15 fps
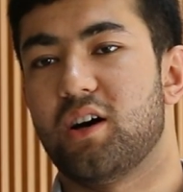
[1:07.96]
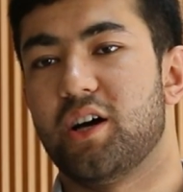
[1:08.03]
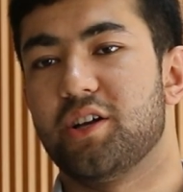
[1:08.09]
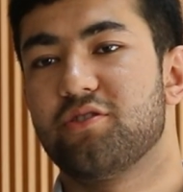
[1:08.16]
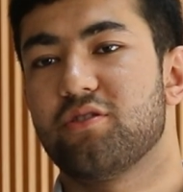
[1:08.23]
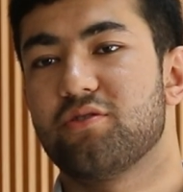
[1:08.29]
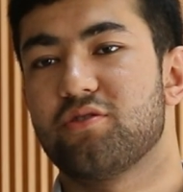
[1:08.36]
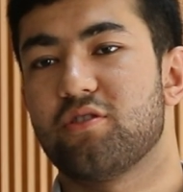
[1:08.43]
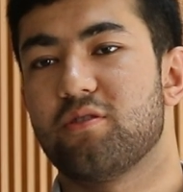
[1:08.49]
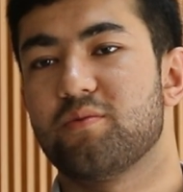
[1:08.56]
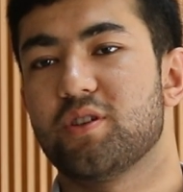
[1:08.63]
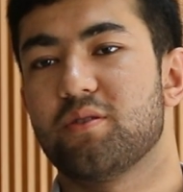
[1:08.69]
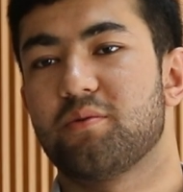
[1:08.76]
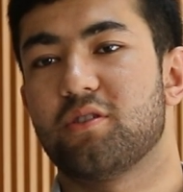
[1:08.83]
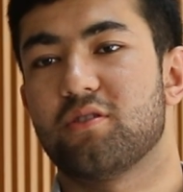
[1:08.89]
I chose
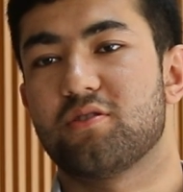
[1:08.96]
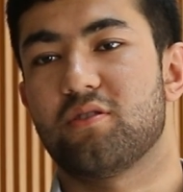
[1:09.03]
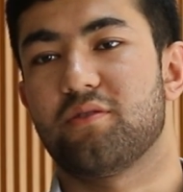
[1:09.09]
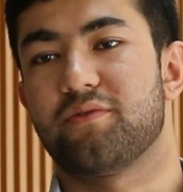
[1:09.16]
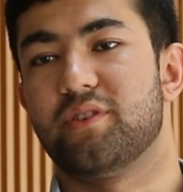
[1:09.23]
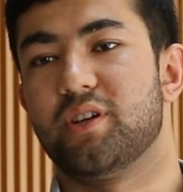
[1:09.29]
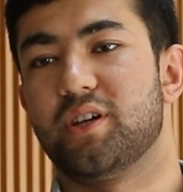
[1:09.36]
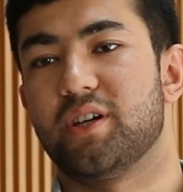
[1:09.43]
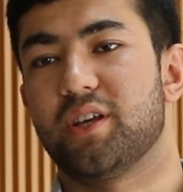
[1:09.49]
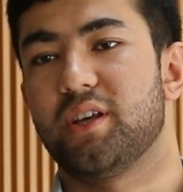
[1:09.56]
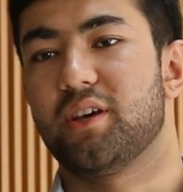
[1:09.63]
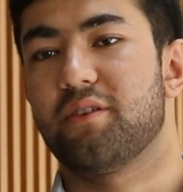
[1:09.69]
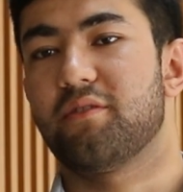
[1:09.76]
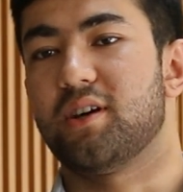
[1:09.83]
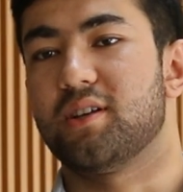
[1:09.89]
UMJ because of they
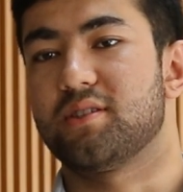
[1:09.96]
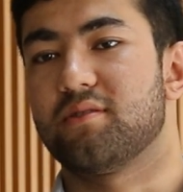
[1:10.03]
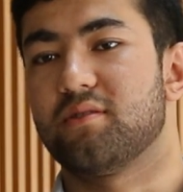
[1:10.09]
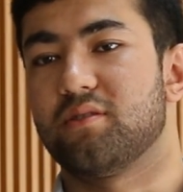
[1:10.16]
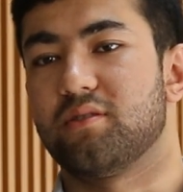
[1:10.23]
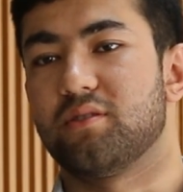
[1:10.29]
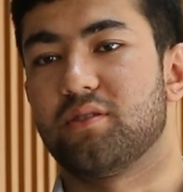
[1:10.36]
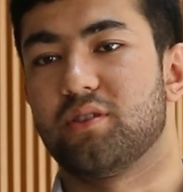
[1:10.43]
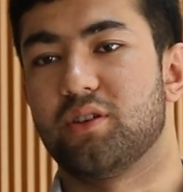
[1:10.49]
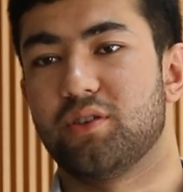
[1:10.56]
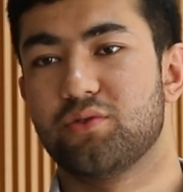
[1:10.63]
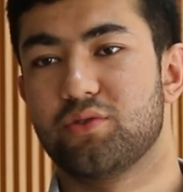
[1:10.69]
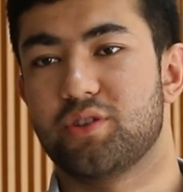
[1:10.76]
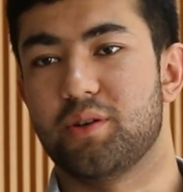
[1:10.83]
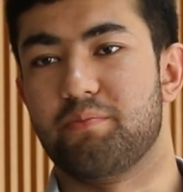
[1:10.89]
gave us the
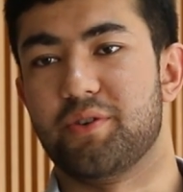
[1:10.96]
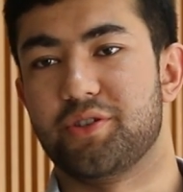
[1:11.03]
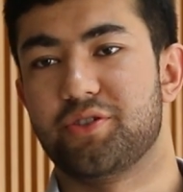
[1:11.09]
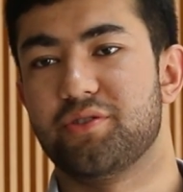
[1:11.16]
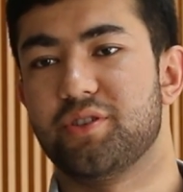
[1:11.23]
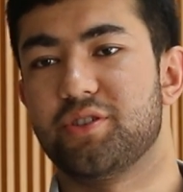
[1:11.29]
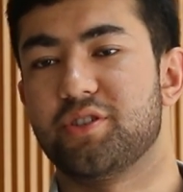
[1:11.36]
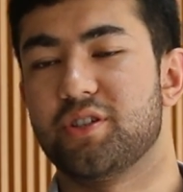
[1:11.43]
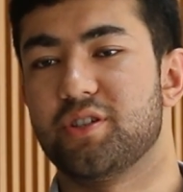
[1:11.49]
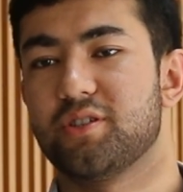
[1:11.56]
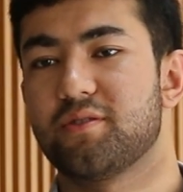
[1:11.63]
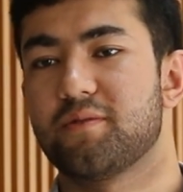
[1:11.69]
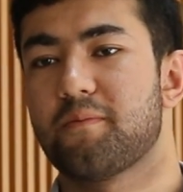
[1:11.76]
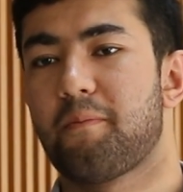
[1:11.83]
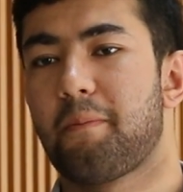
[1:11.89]
good
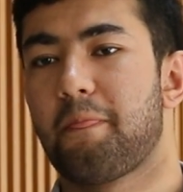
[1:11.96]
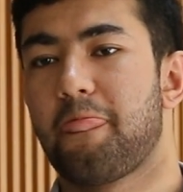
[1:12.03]
opportunities.